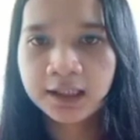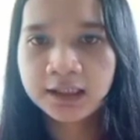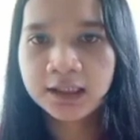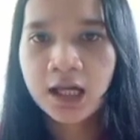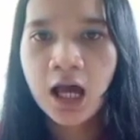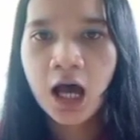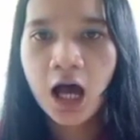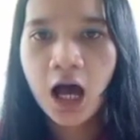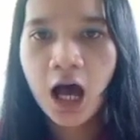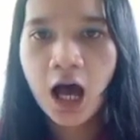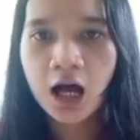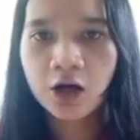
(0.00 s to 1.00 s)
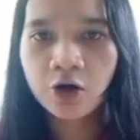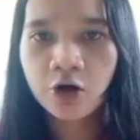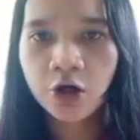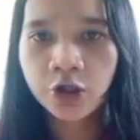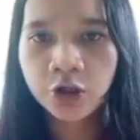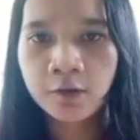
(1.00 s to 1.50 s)
place
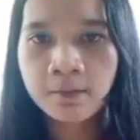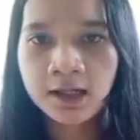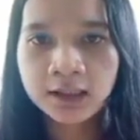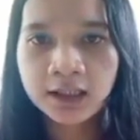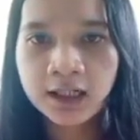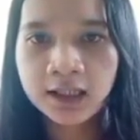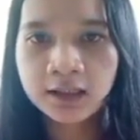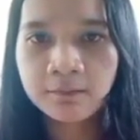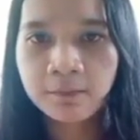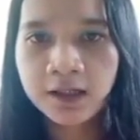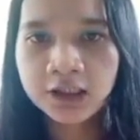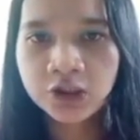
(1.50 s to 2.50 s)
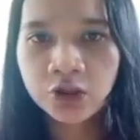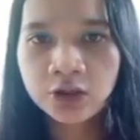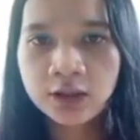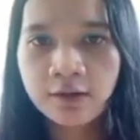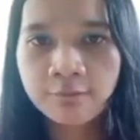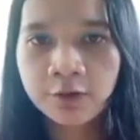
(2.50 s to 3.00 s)
automatically based
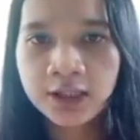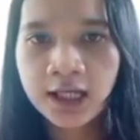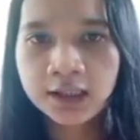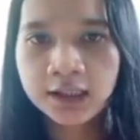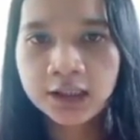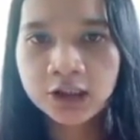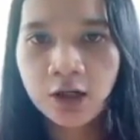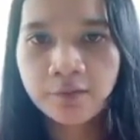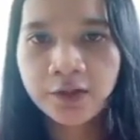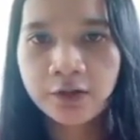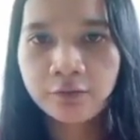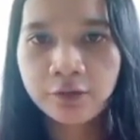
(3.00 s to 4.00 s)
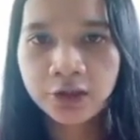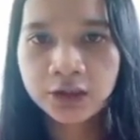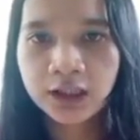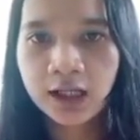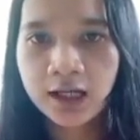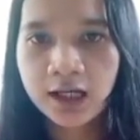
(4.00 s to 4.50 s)
on the phonetics of the
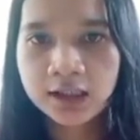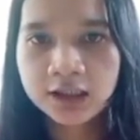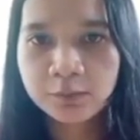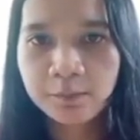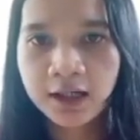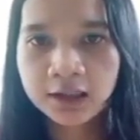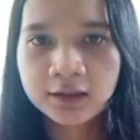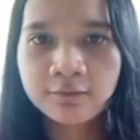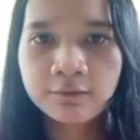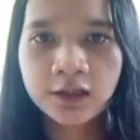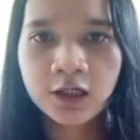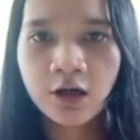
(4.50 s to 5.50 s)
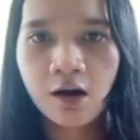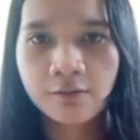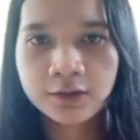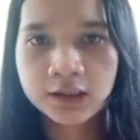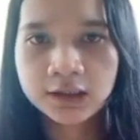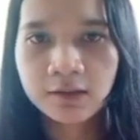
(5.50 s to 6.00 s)
word irrespectively
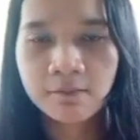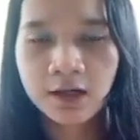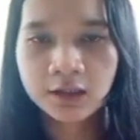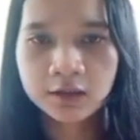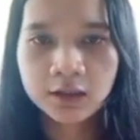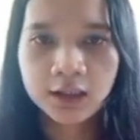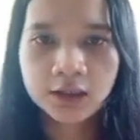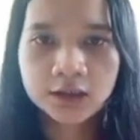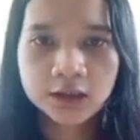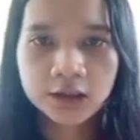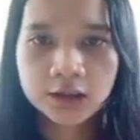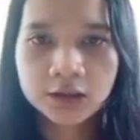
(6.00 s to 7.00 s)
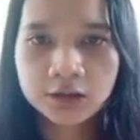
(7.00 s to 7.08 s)
of the semantics.